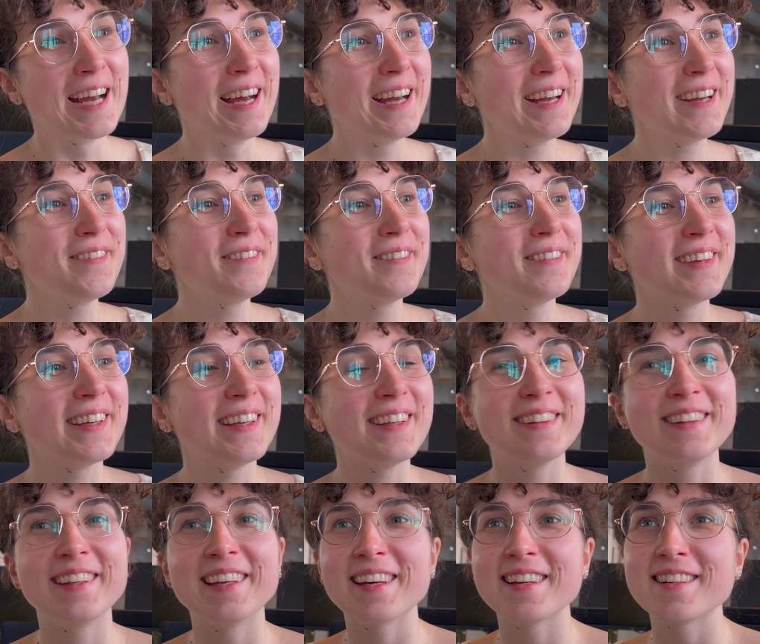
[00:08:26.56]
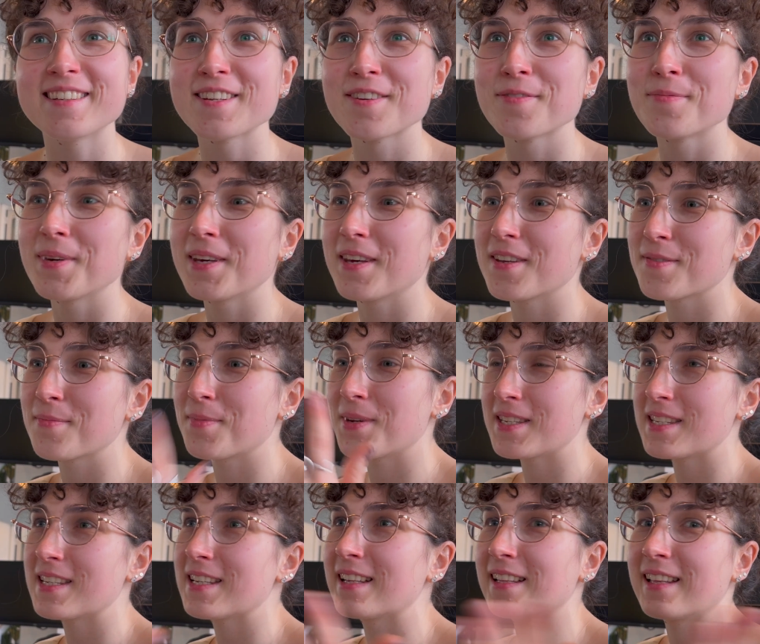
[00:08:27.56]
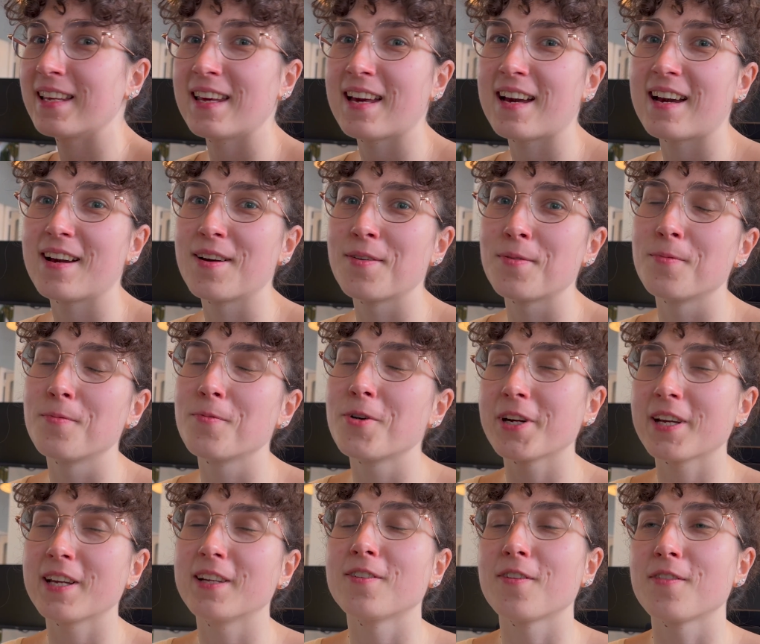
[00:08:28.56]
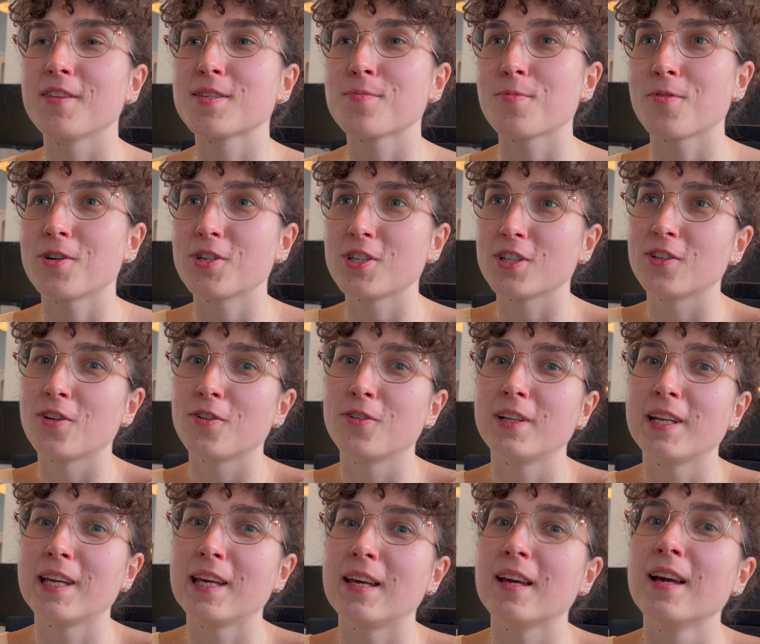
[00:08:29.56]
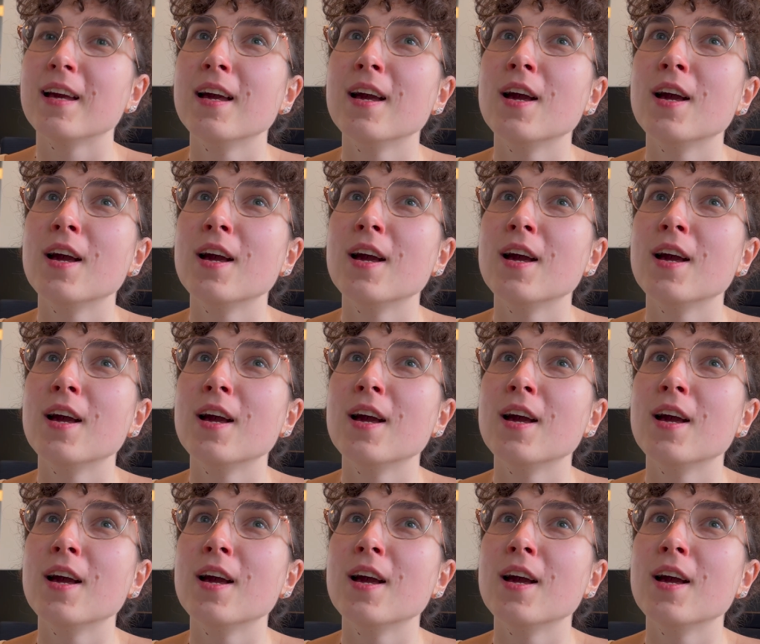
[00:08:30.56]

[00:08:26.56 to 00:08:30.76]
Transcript: time in the end. So because basically I'm working on this project only